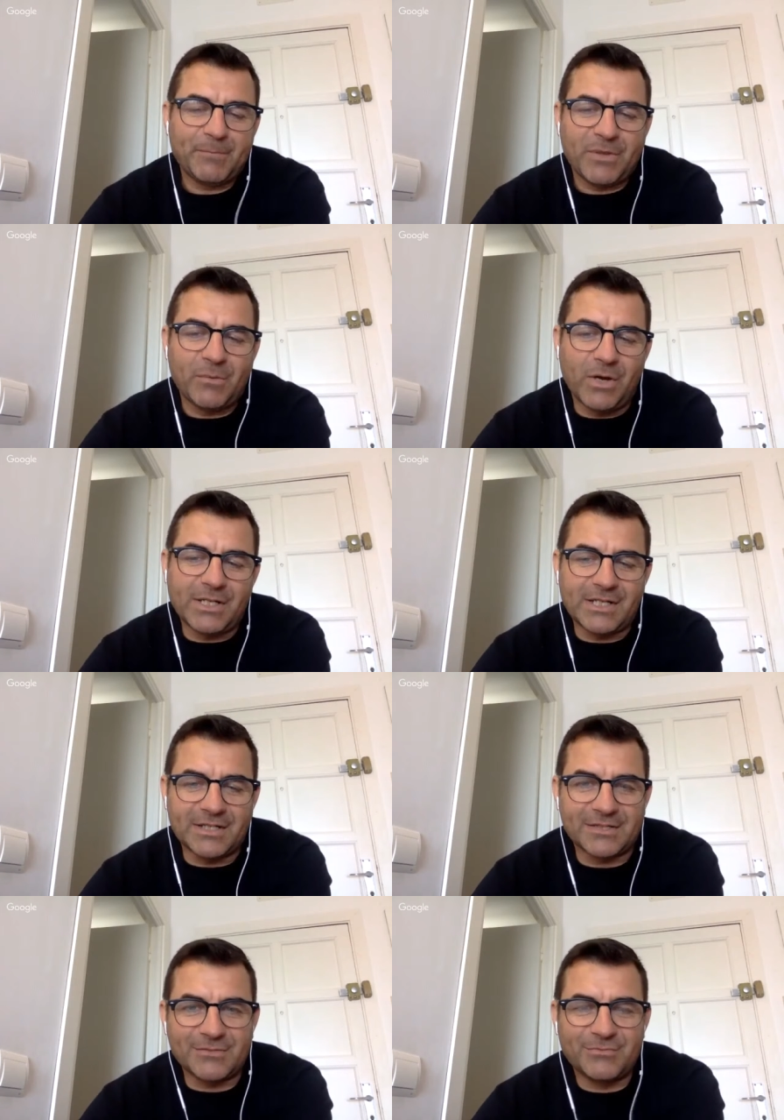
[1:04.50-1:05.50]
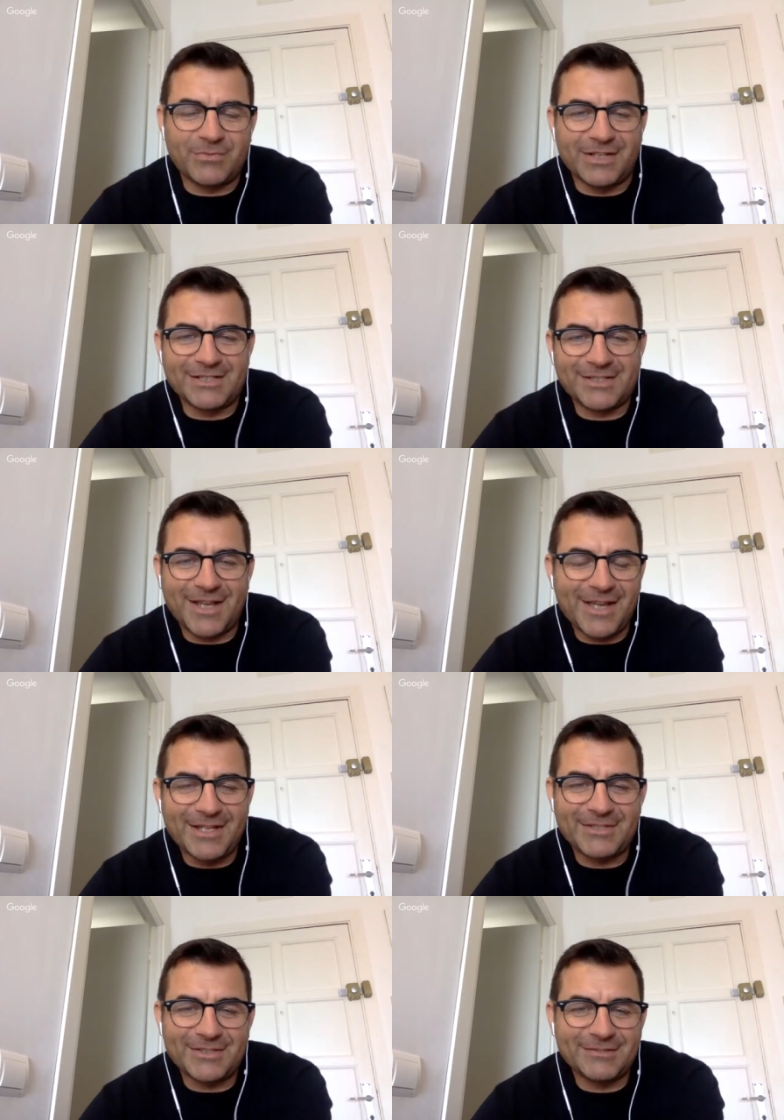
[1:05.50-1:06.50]
working as a, an estate
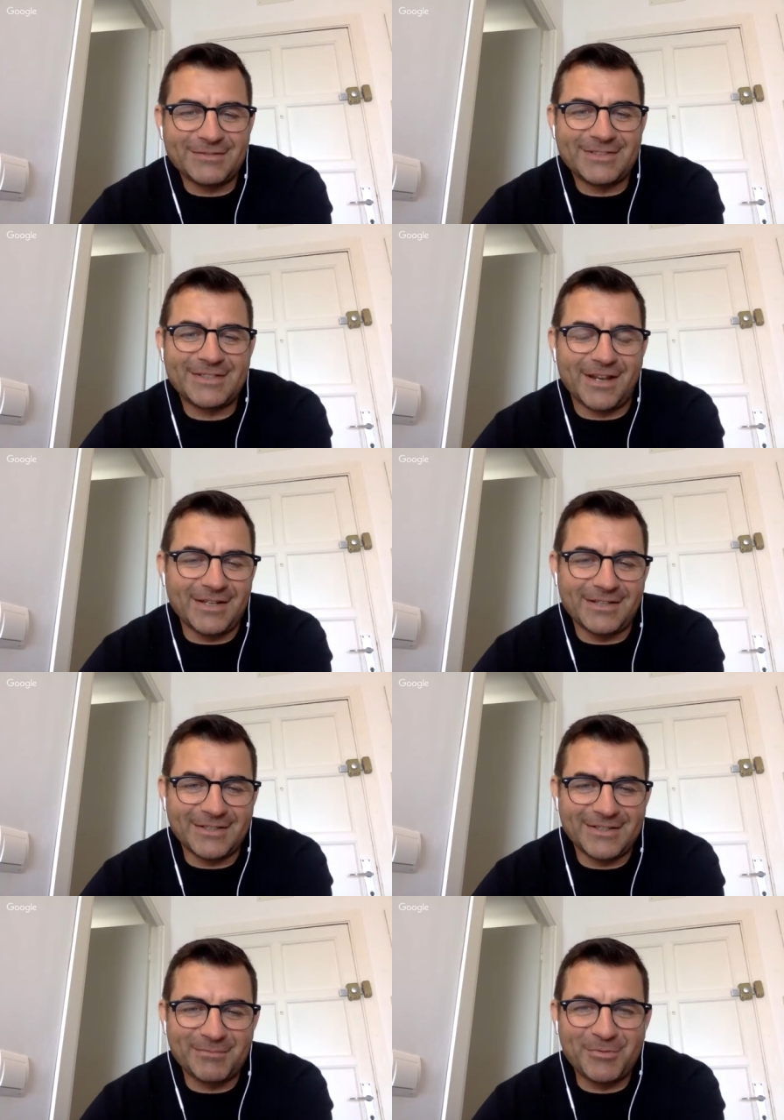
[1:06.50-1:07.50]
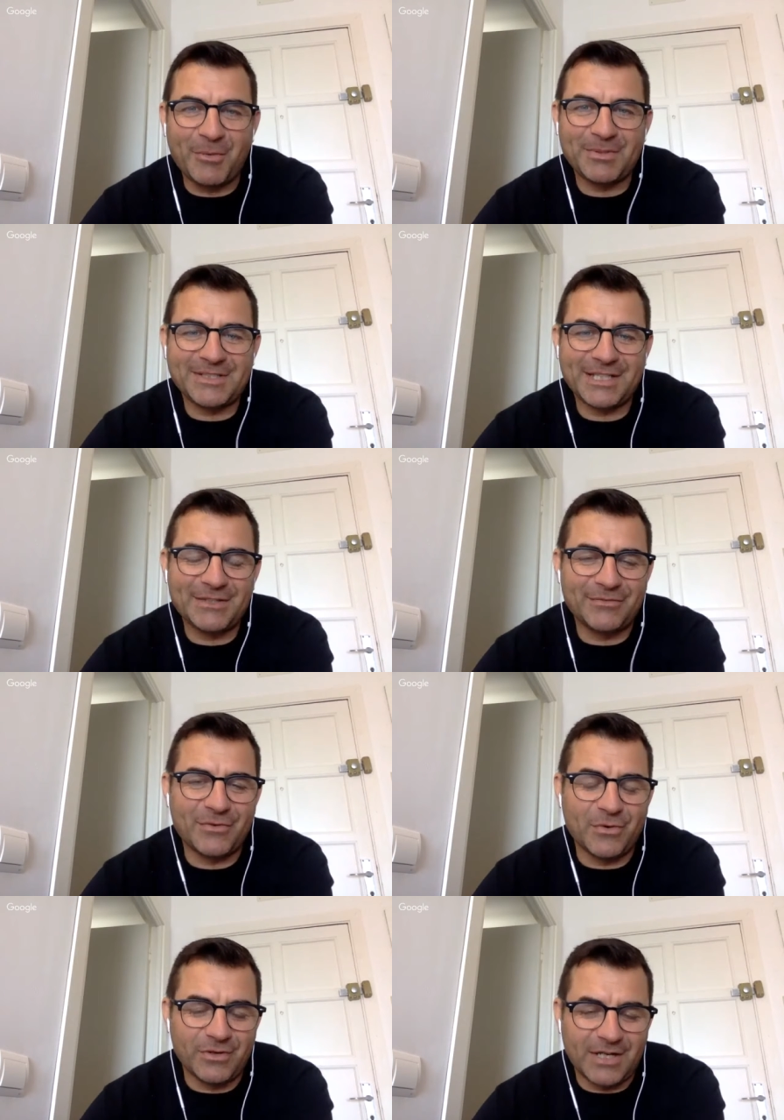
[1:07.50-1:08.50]
agent, selling property
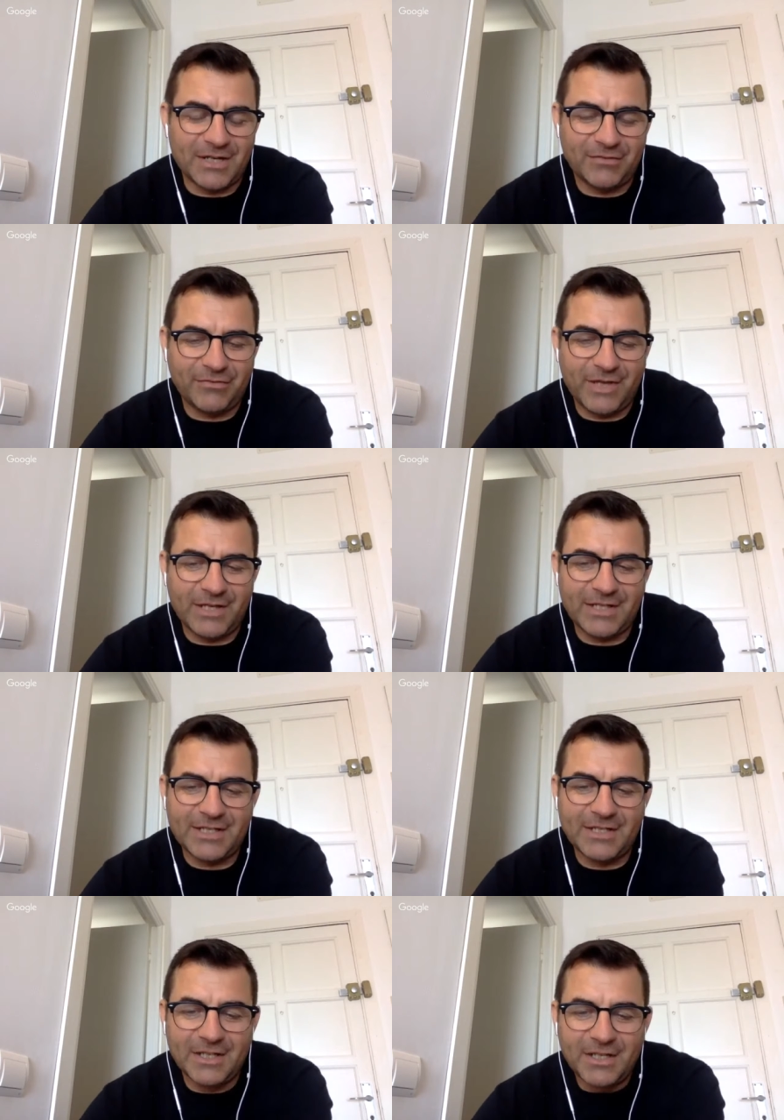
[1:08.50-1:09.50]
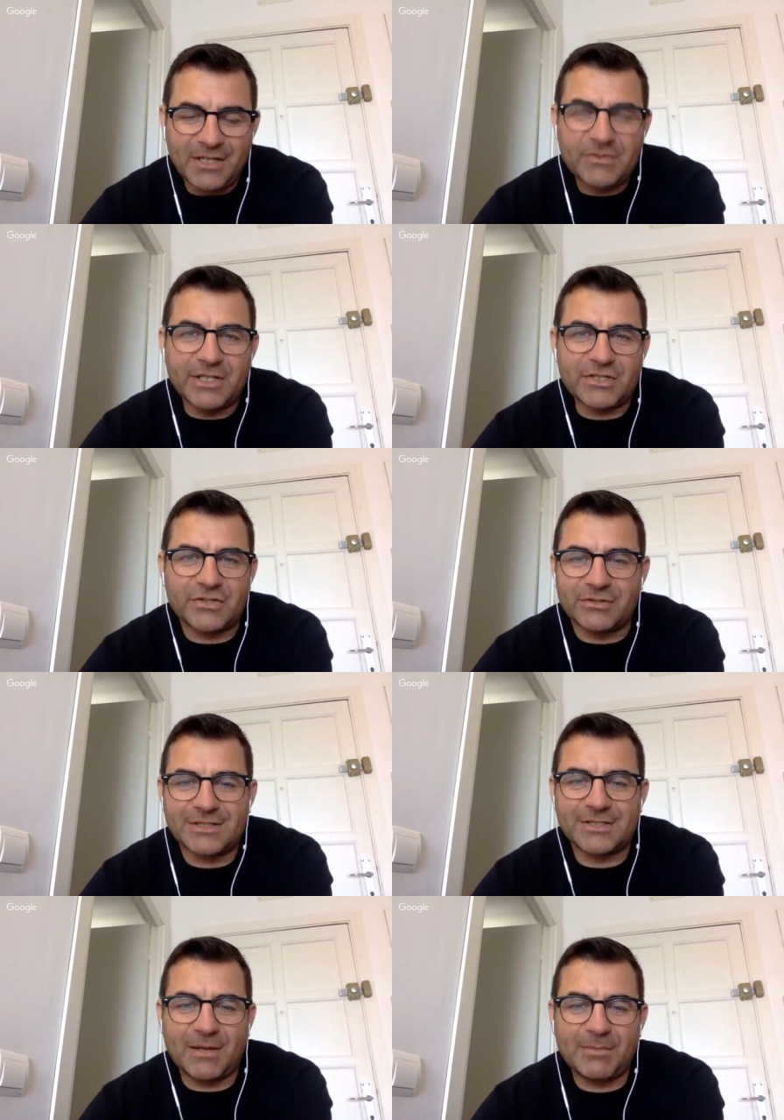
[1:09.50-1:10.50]
for a fairly traditional
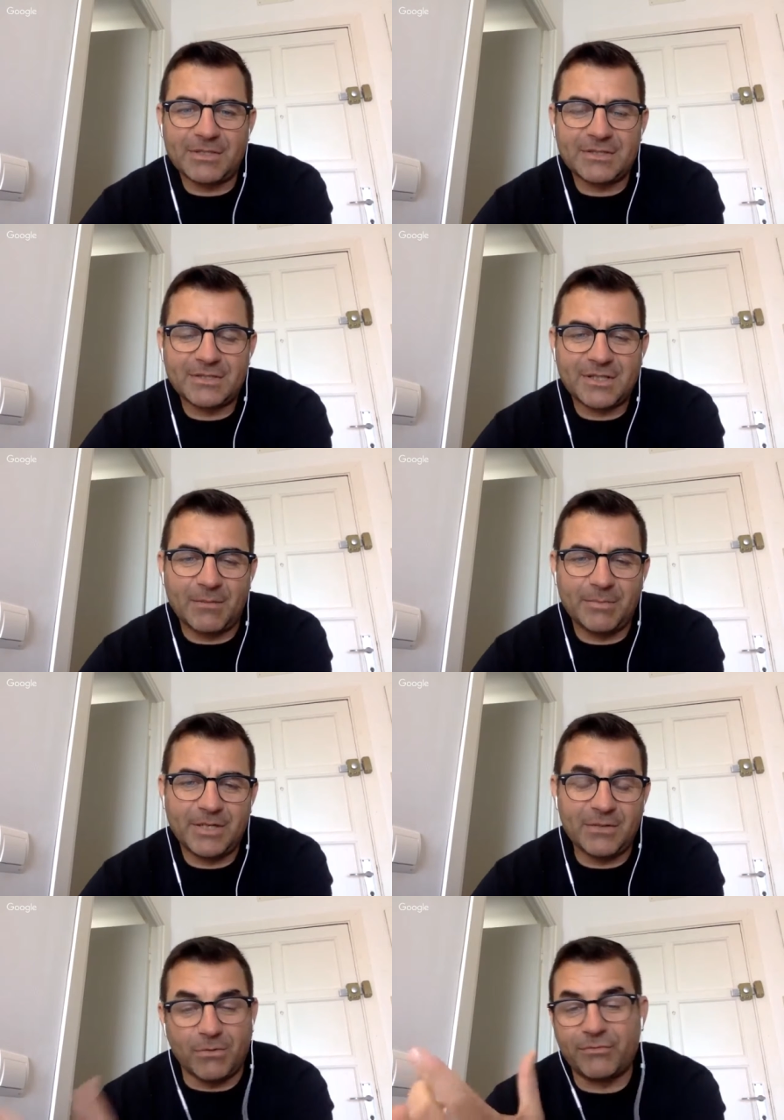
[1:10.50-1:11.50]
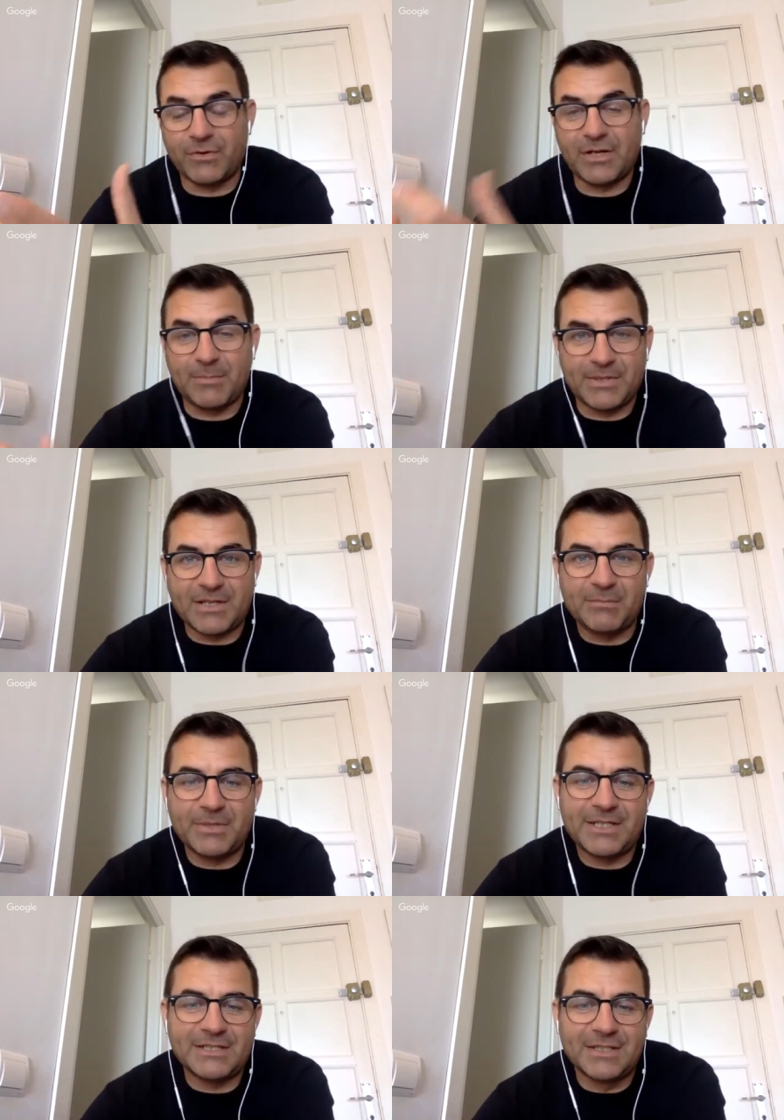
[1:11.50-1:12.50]
established company or for a couple of
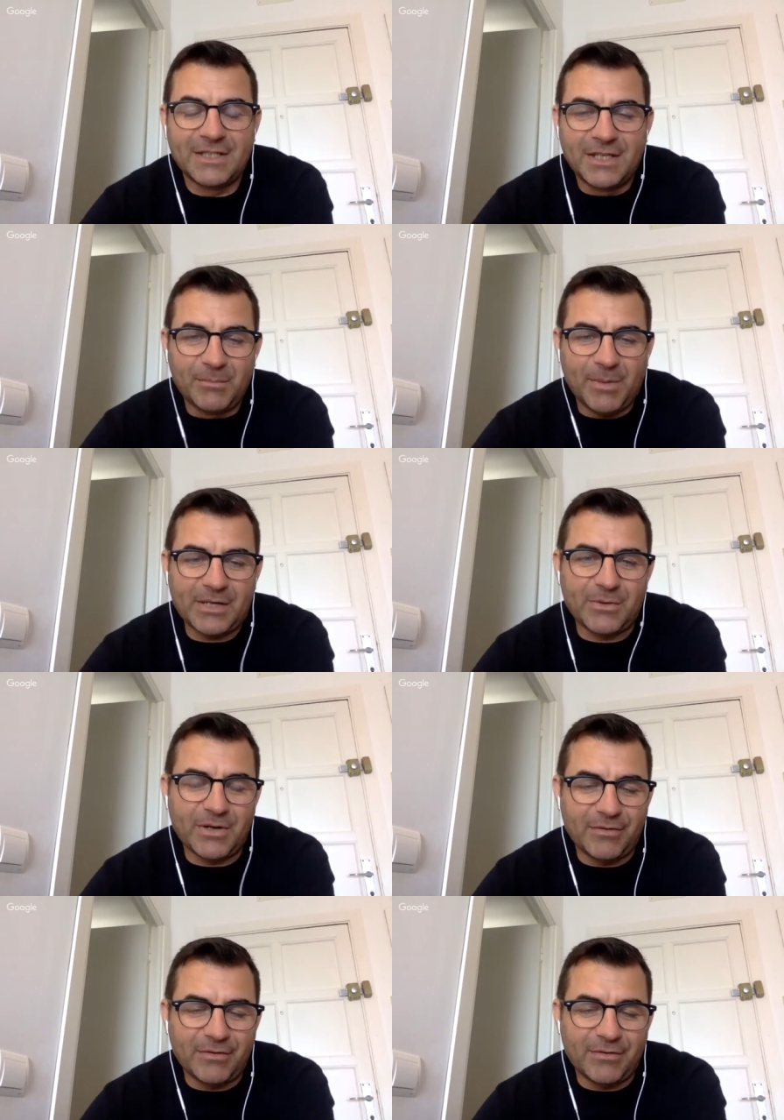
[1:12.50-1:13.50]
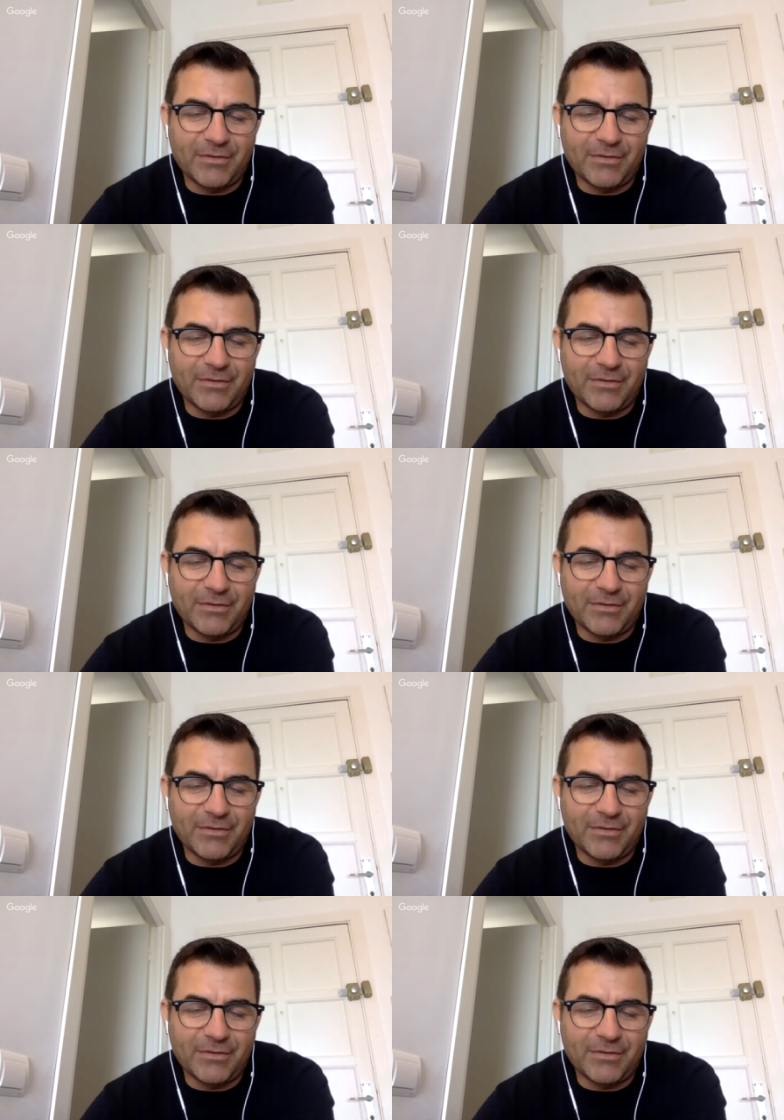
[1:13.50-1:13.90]
companies back where I'm from.